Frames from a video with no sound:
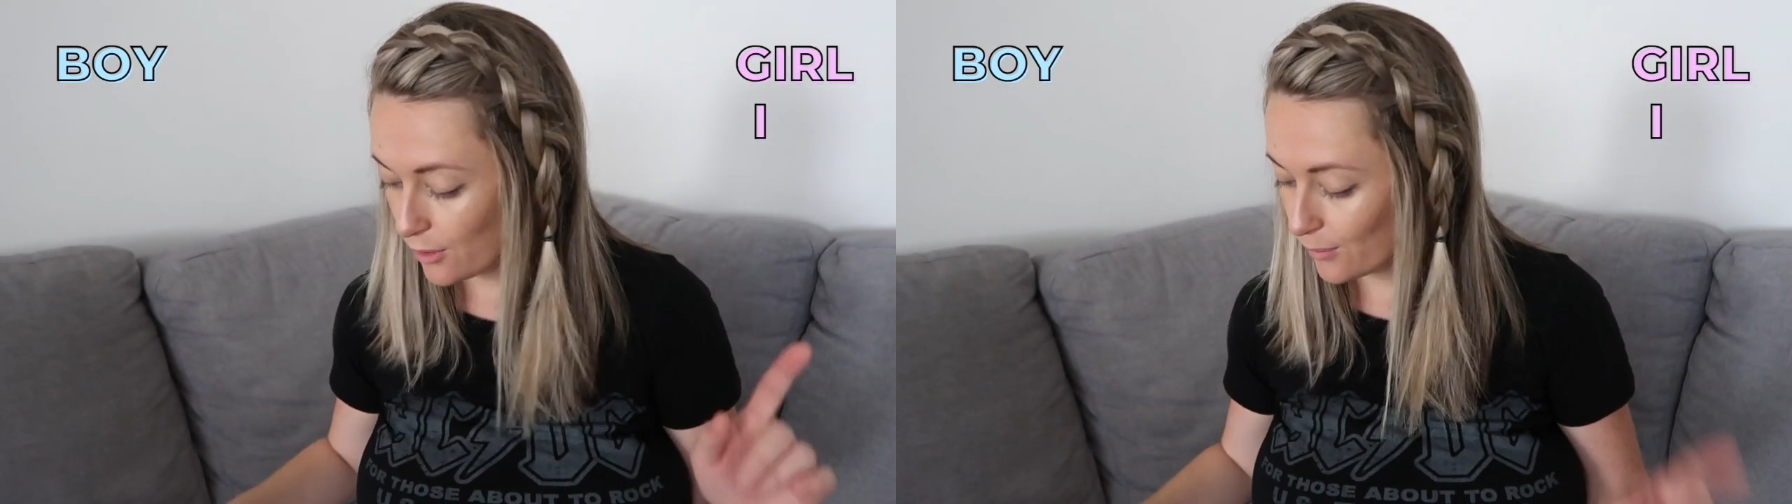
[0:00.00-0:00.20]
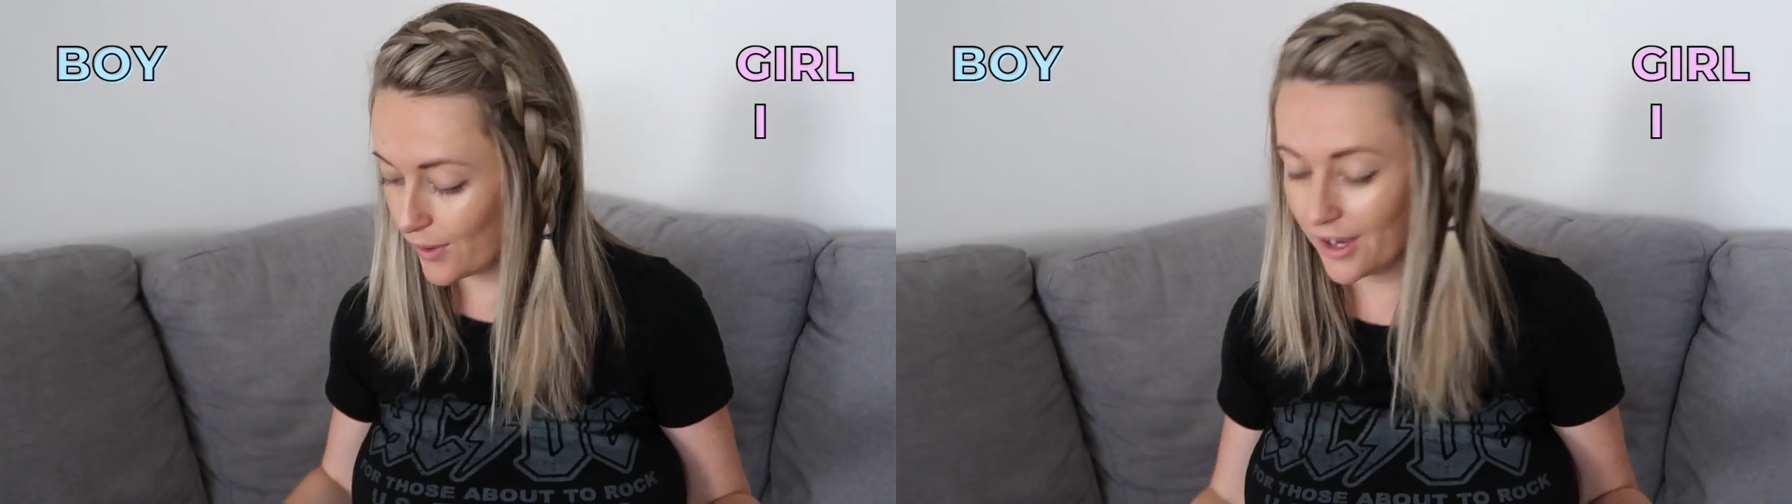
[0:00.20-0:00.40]

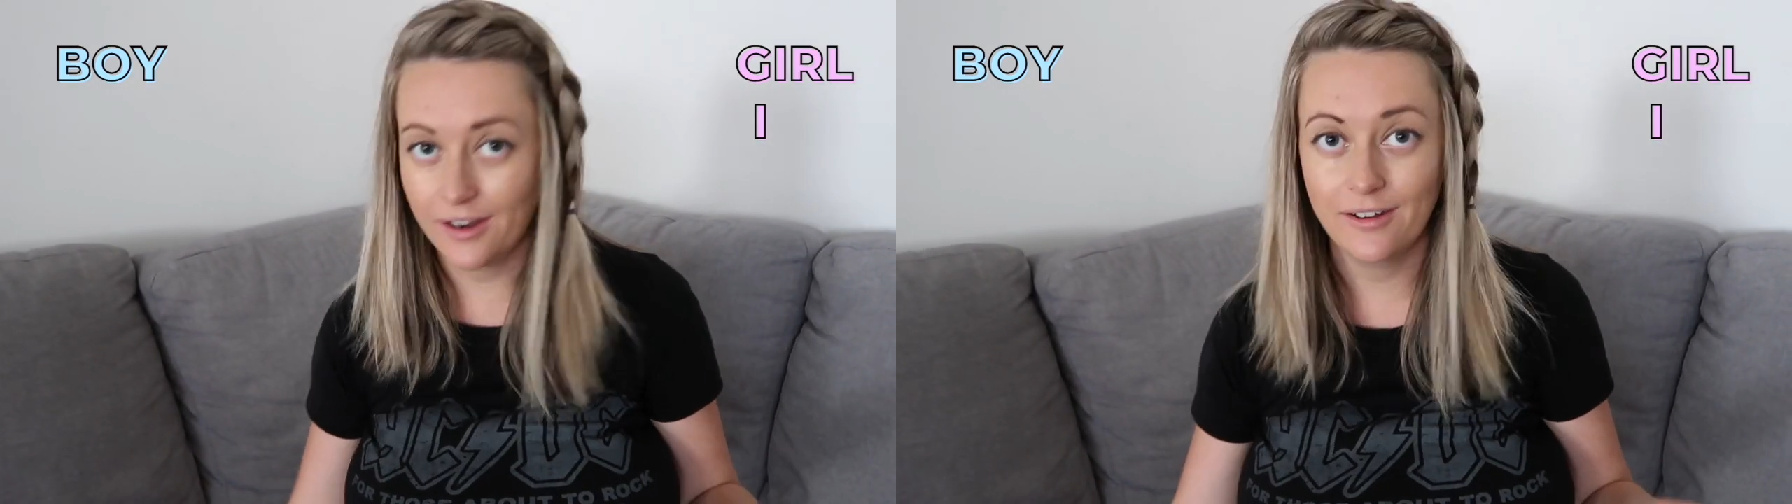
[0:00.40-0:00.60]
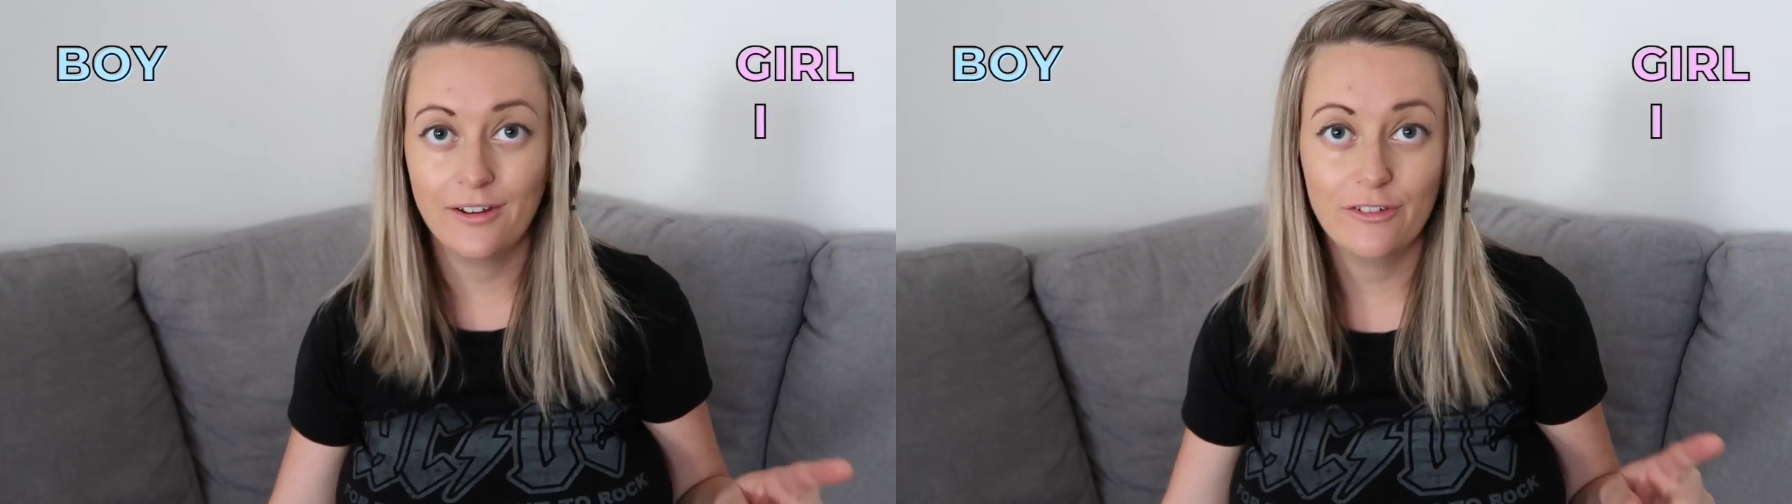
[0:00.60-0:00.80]

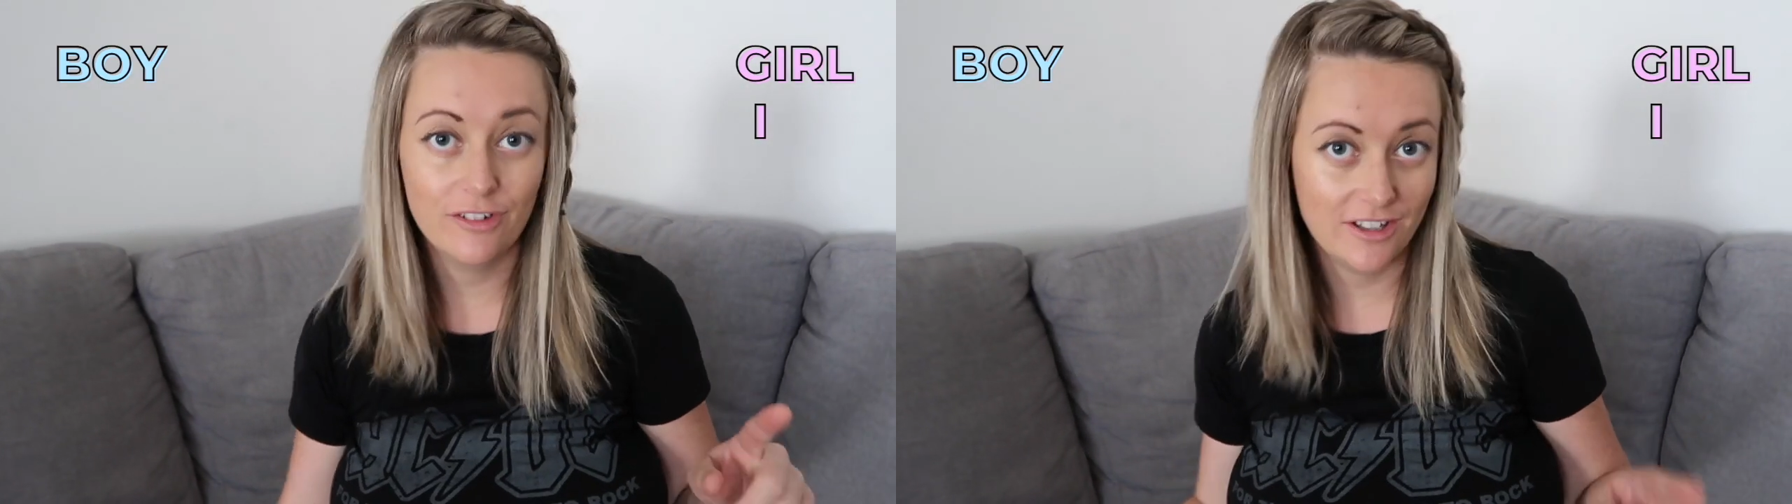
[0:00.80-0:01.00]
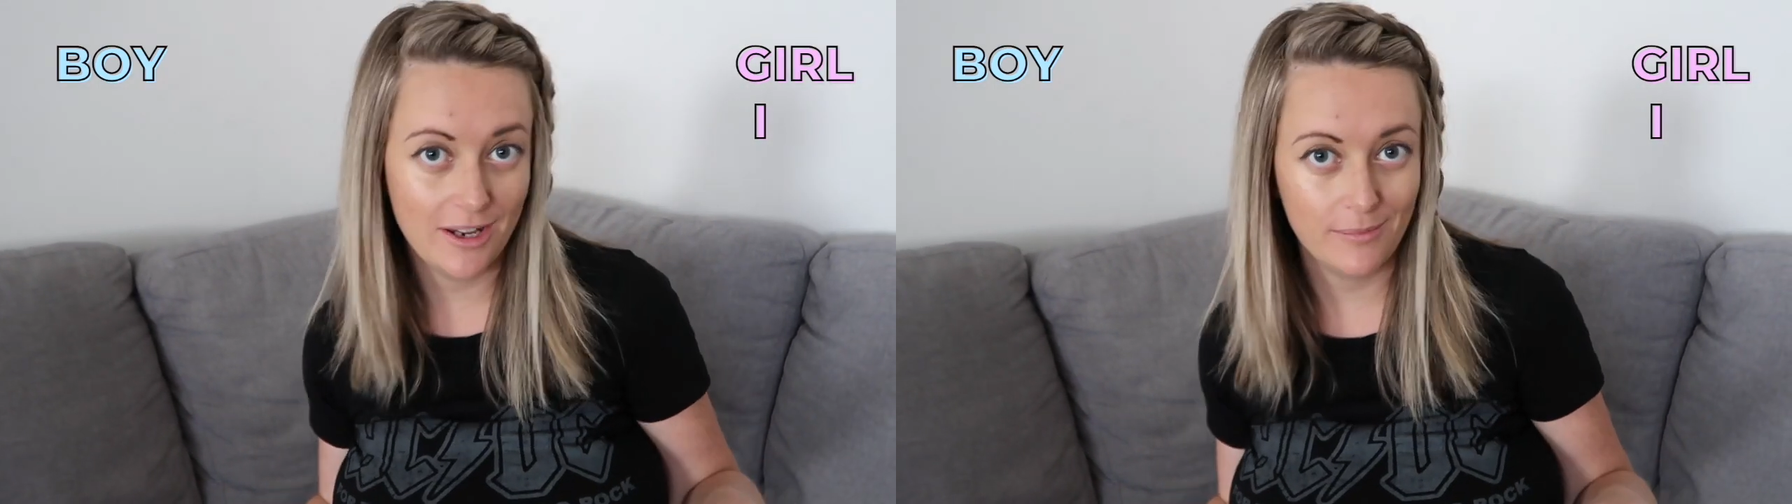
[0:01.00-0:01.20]
one
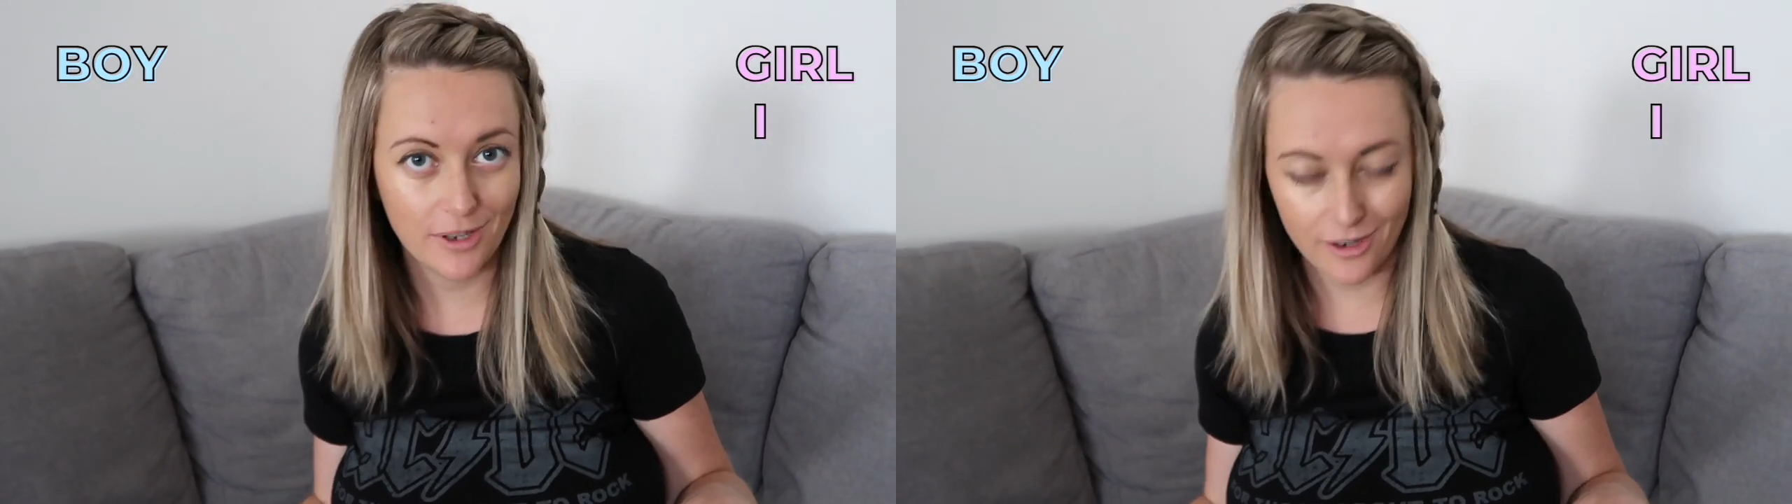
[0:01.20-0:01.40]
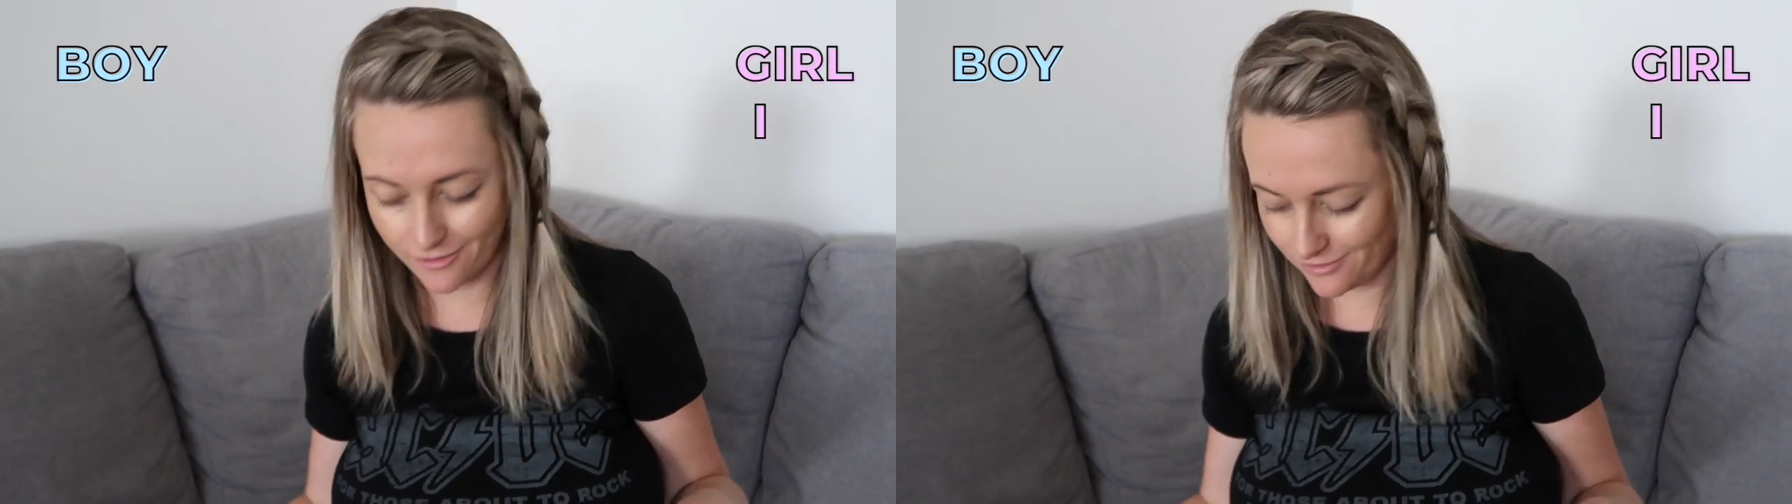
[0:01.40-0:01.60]
for team
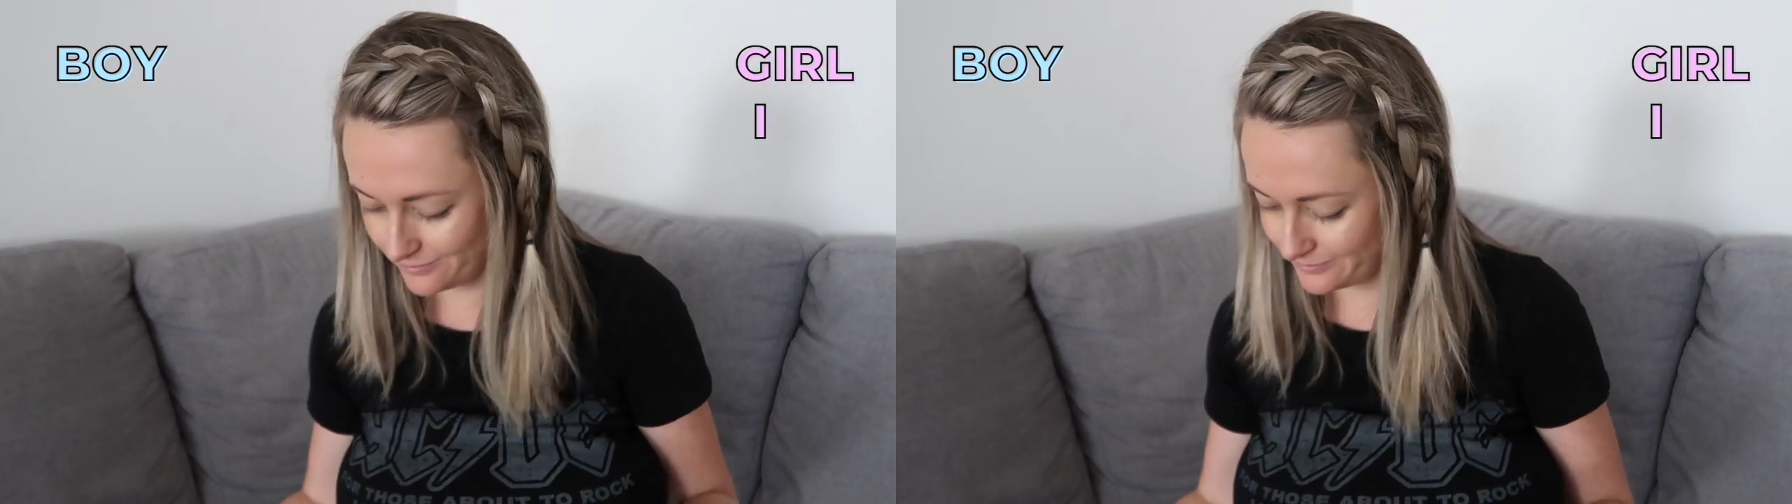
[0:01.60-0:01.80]
girl.